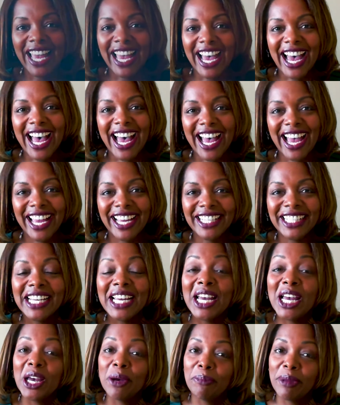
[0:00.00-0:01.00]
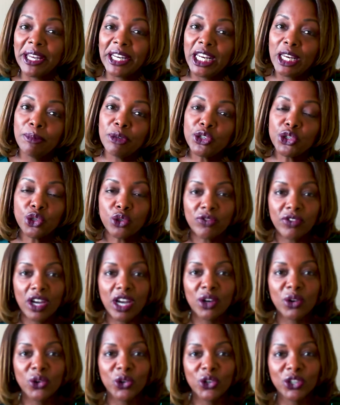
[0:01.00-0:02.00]
Hi, my name is
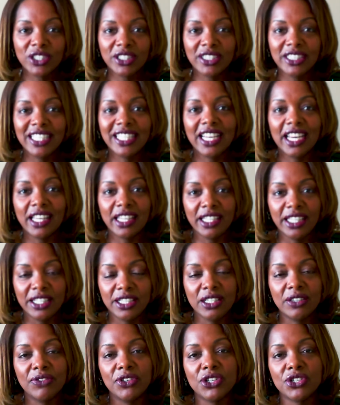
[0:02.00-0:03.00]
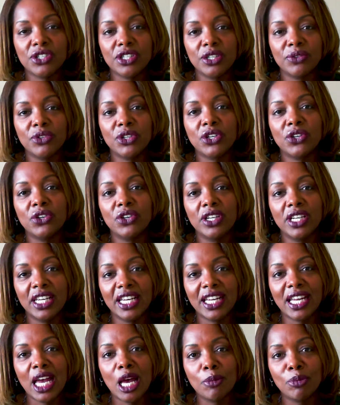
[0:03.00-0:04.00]
Shavonne Gordon and I lead diversity recruiting
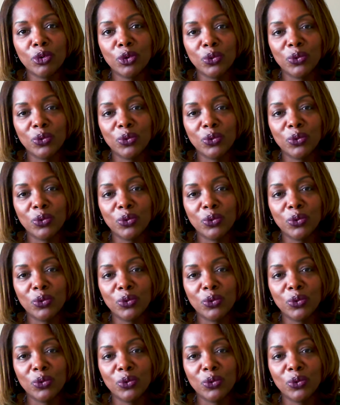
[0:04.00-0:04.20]
at Capital